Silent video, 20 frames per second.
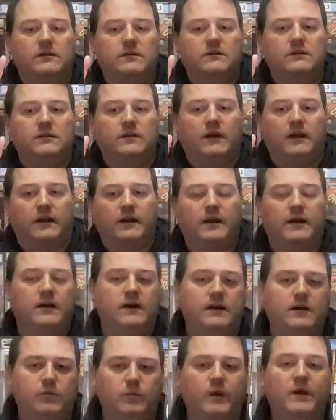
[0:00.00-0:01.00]
like
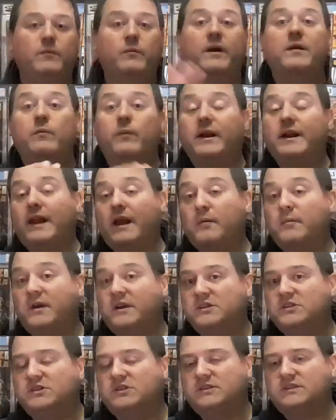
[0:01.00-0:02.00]
when
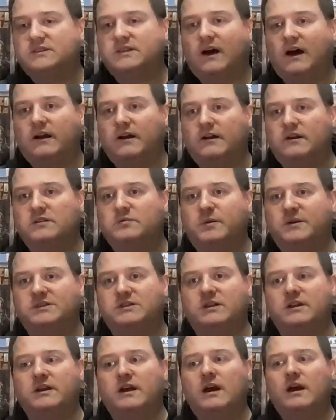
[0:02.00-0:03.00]
Image started,
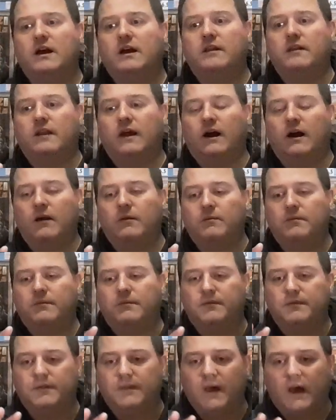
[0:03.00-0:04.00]
especially
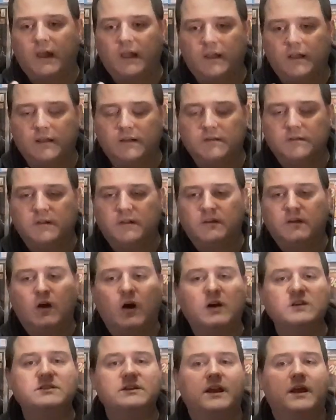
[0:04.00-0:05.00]
the
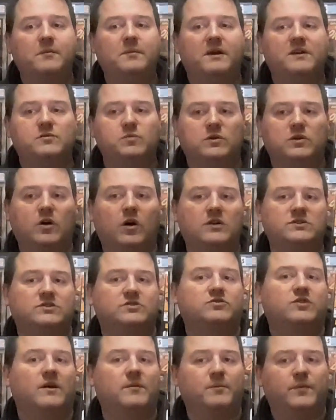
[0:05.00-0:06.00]
guys at Image would
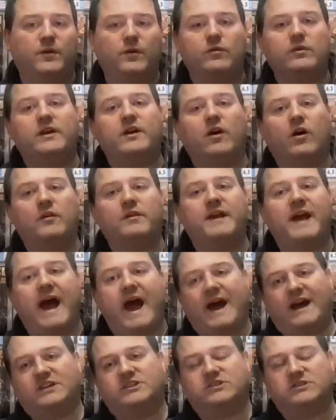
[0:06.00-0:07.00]
concentrate purely on the
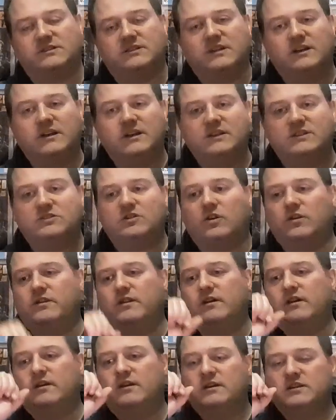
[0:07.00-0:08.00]
action. So
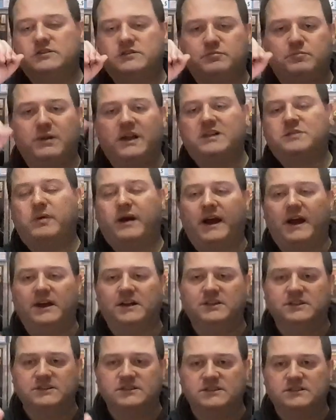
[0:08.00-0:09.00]
the splash
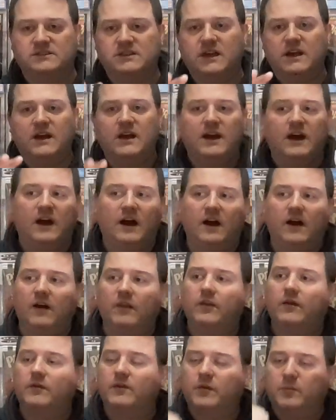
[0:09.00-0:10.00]
pages,
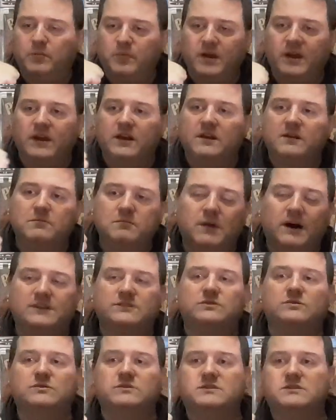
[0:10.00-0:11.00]
the big
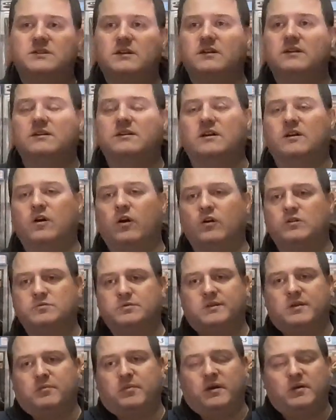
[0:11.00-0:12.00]
muscles, the girls
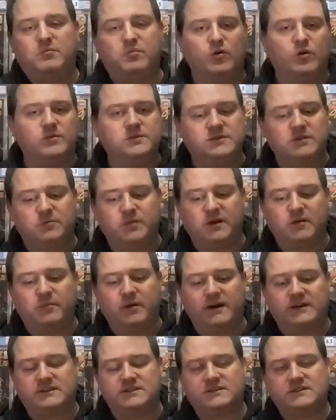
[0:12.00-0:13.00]
with the big boobs and the big
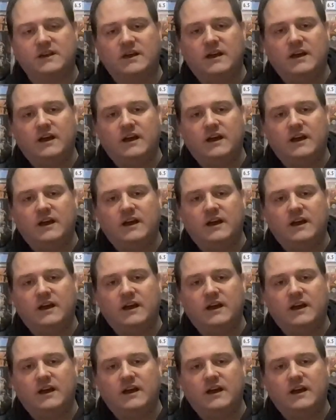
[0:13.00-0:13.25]
butts,